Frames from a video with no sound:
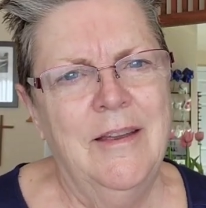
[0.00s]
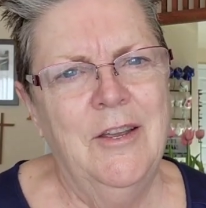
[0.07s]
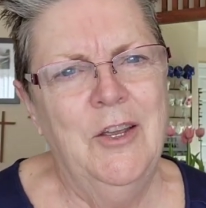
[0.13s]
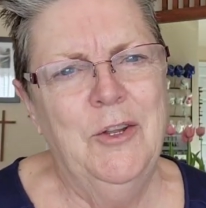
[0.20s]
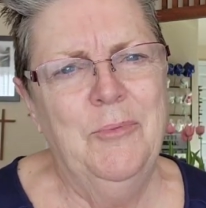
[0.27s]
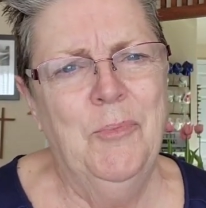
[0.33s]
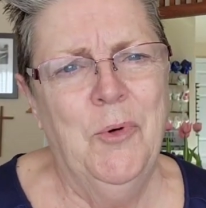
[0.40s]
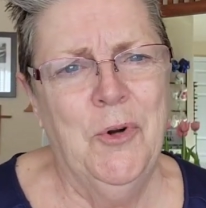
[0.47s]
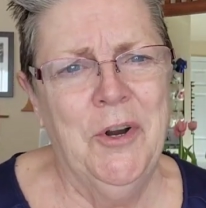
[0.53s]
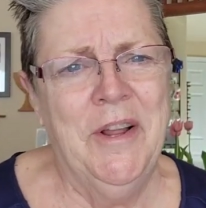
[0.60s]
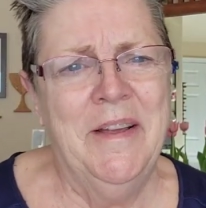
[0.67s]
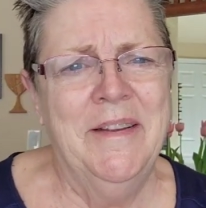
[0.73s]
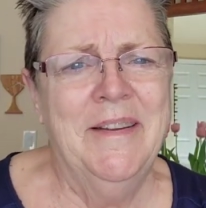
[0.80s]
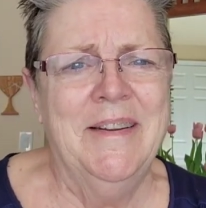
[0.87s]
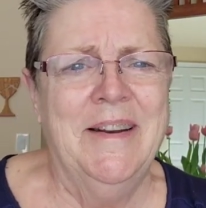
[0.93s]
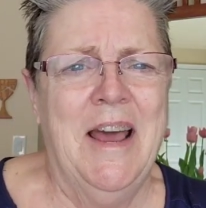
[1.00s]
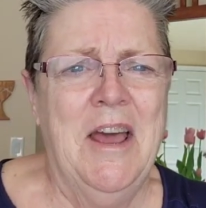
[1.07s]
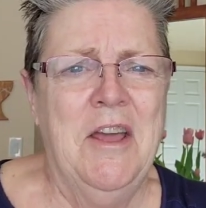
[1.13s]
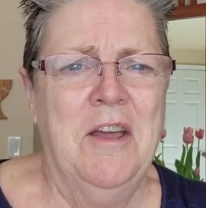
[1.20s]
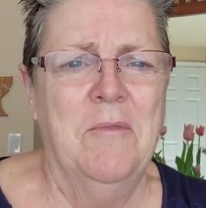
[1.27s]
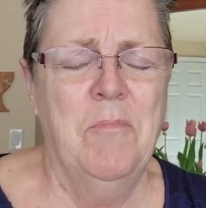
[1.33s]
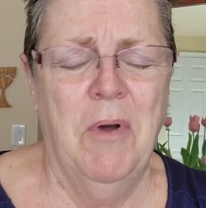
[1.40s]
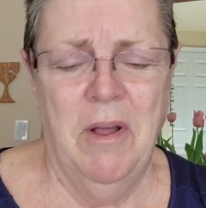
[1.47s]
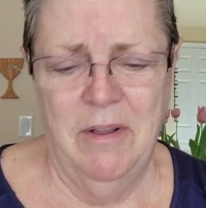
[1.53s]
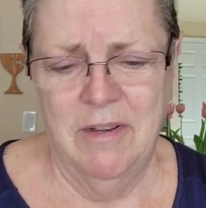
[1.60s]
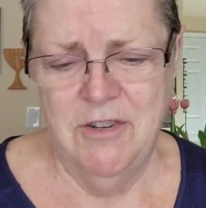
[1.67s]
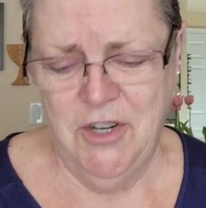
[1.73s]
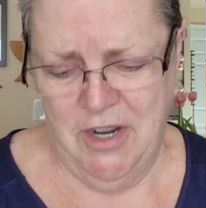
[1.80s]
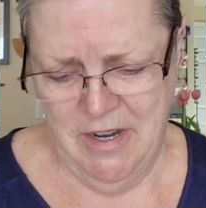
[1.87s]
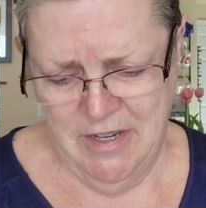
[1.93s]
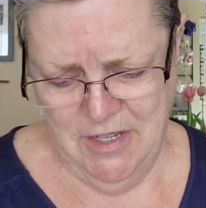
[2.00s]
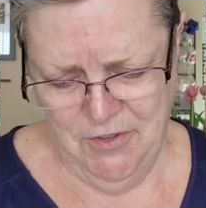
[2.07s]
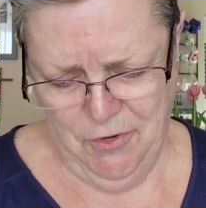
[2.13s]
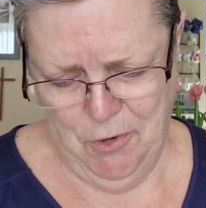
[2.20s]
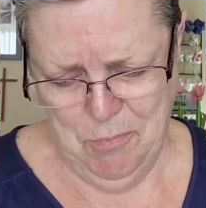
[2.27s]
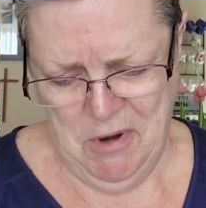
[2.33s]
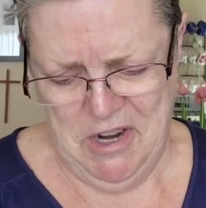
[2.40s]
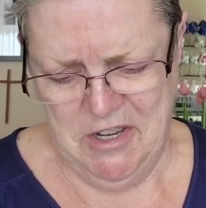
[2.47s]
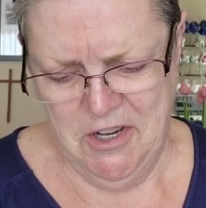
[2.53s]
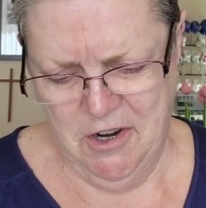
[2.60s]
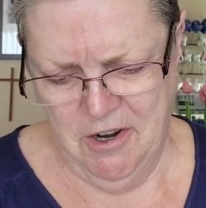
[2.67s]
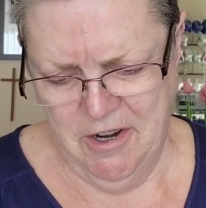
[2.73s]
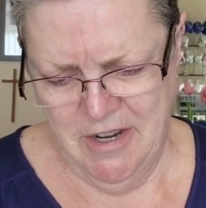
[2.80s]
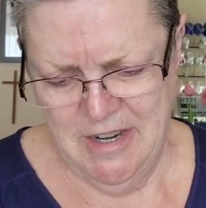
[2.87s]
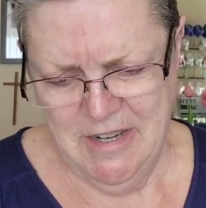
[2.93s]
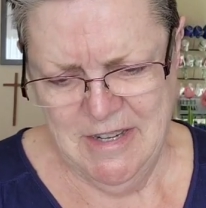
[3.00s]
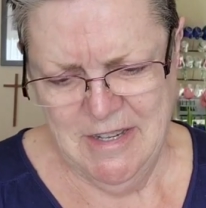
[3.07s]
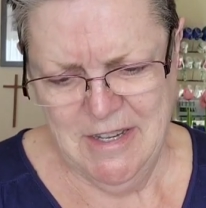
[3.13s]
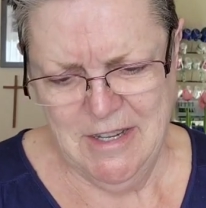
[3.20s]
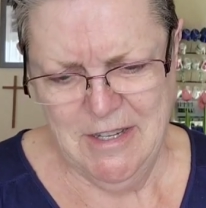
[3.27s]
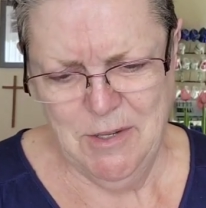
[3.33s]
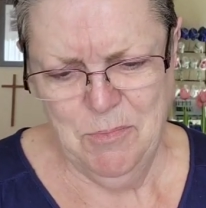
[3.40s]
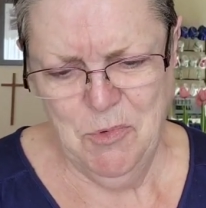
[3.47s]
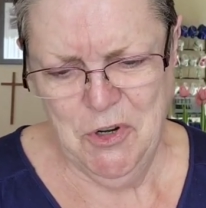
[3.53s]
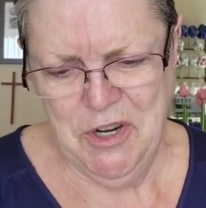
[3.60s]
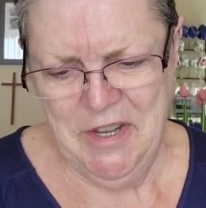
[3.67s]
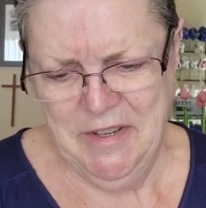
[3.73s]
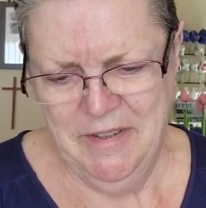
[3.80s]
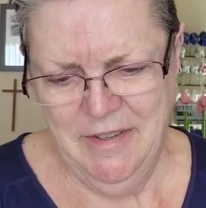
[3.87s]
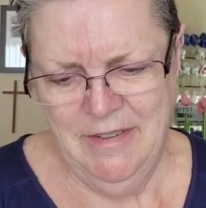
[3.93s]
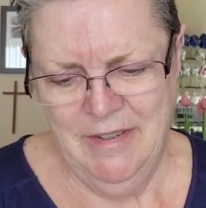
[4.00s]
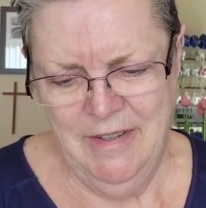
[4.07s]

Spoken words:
Good morning, and I apologize for my tardiness this morning.